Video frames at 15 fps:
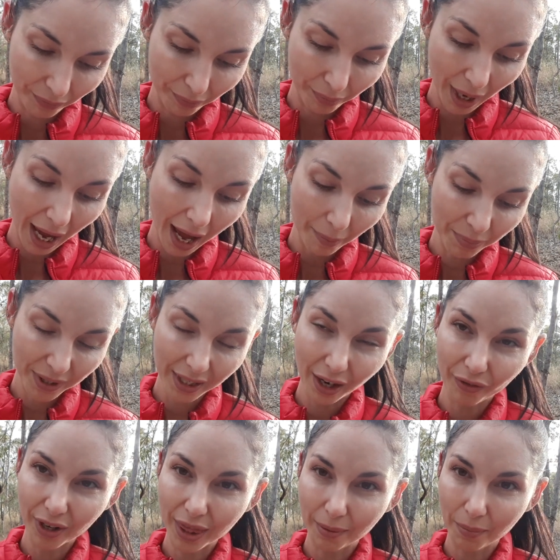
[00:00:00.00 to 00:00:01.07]
Perhaps
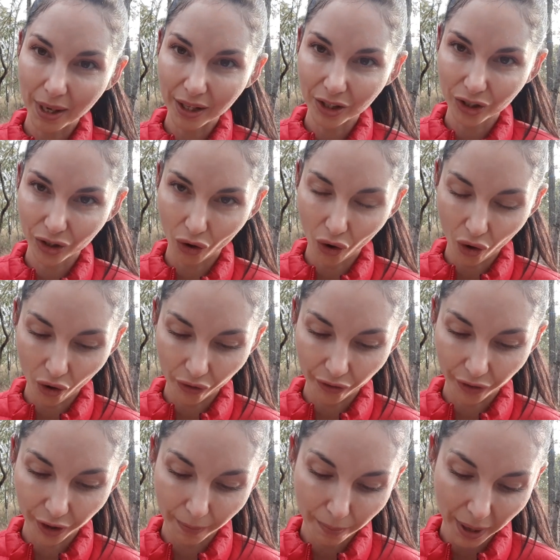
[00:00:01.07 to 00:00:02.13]
they're in the midst of
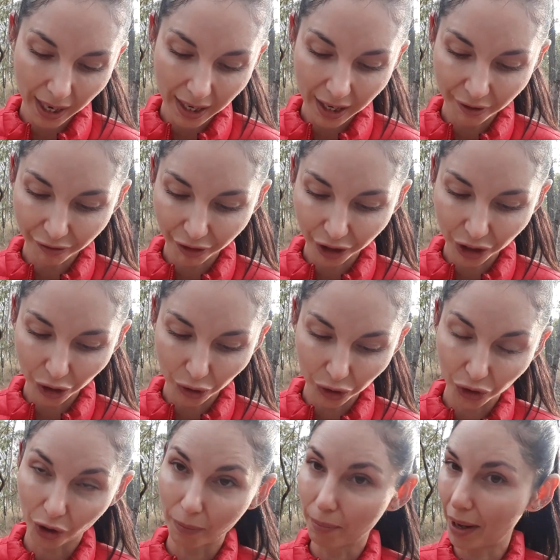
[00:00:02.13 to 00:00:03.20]
competing for a new
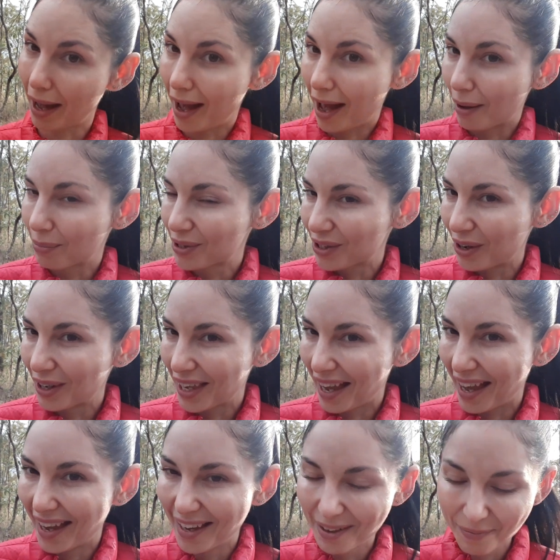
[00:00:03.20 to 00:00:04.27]
job, perhaps,
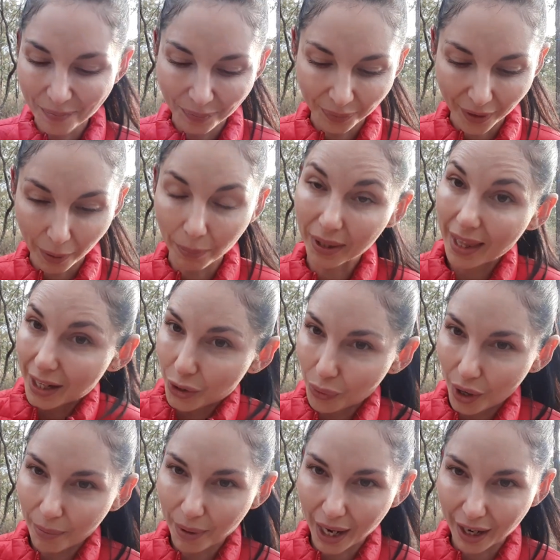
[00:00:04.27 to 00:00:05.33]
okay? But that's
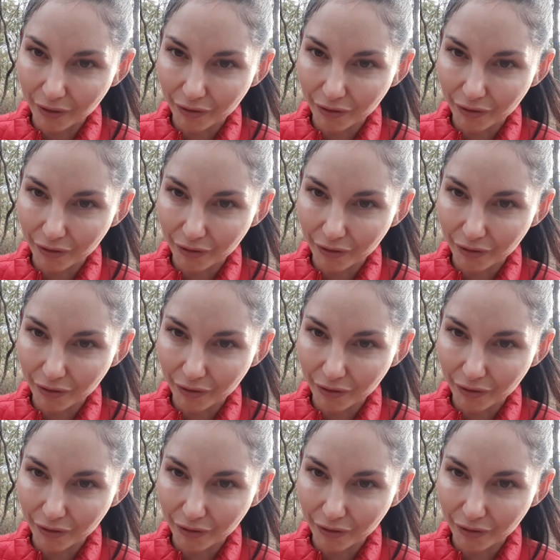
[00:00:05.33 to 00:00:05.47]
what I'm getting